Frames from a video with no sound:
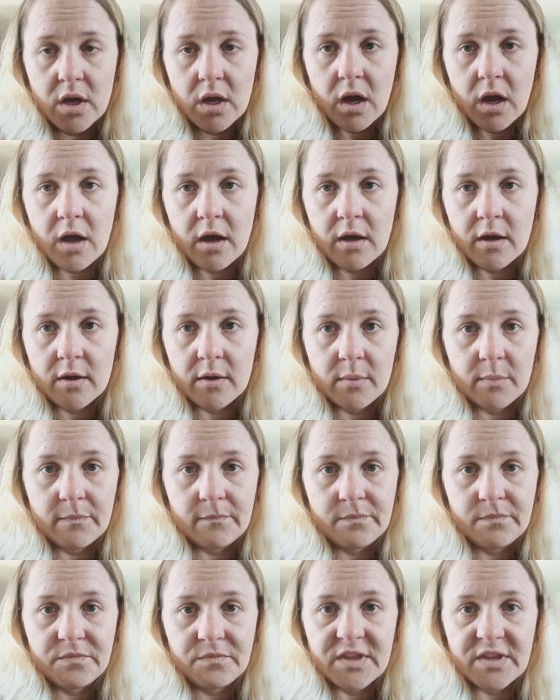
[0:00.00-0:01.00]

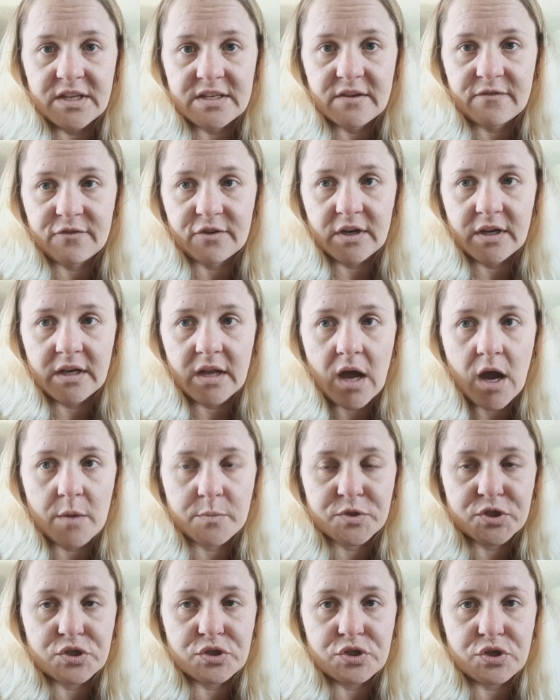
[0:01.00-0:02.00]
the different
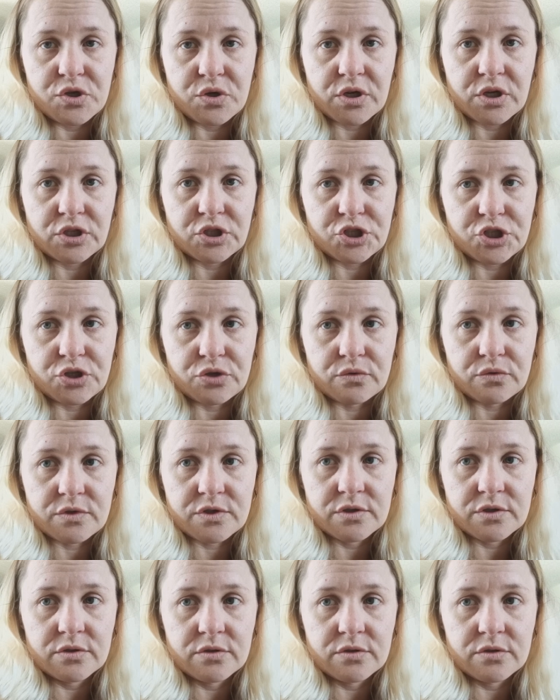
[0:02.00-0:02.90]
options you can choose.